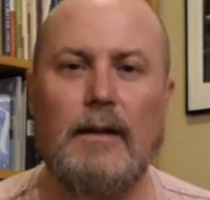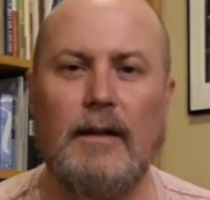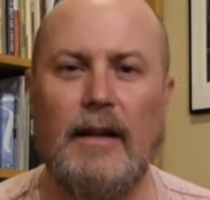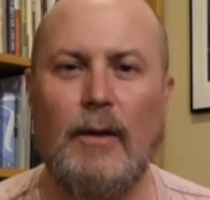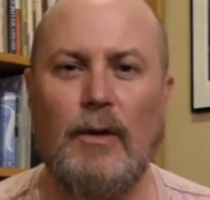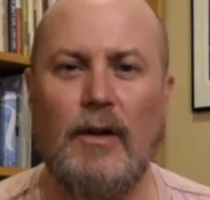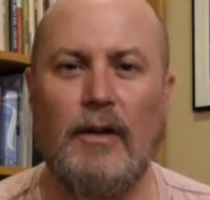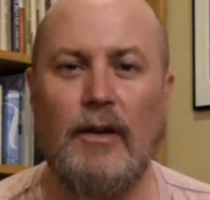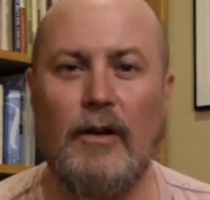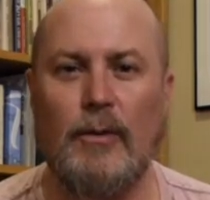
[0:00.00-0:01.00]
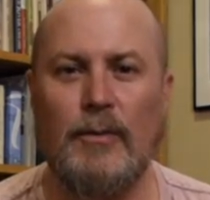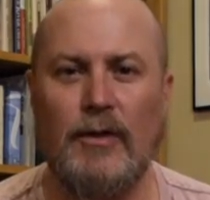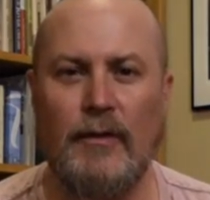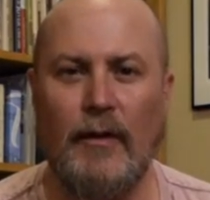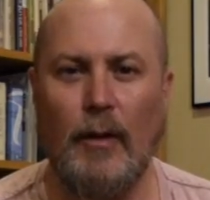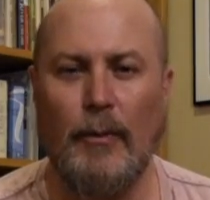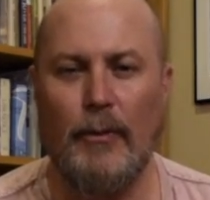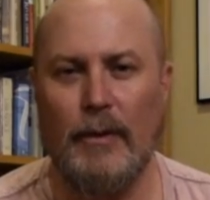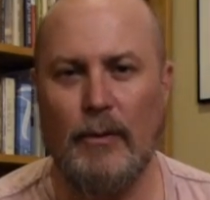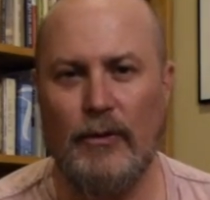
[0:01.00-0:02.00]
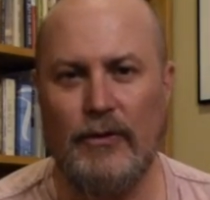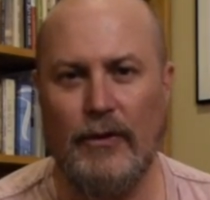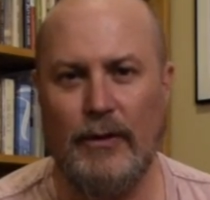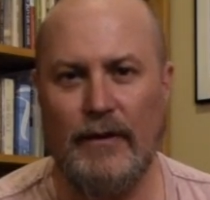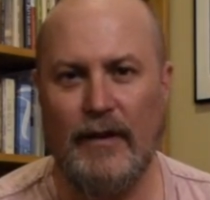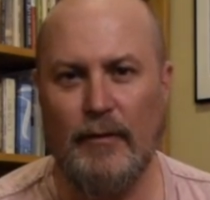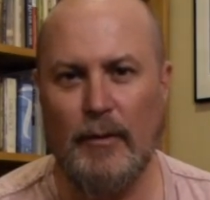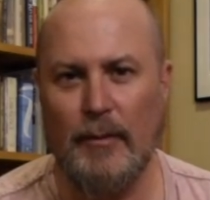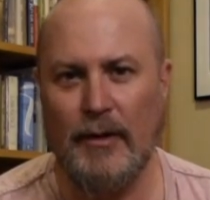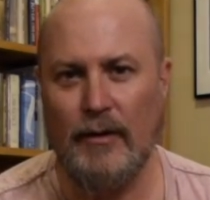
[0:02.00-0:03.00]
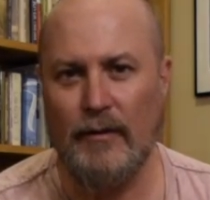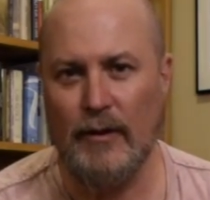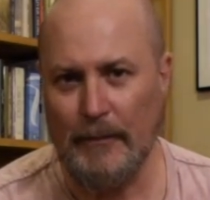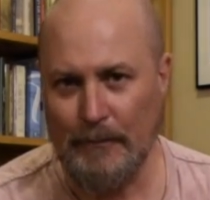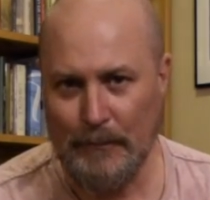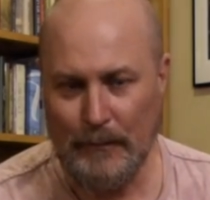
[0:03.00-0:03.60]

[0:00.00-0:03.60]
Today I went into the darkroom to develop 3 rolls of 35mm film.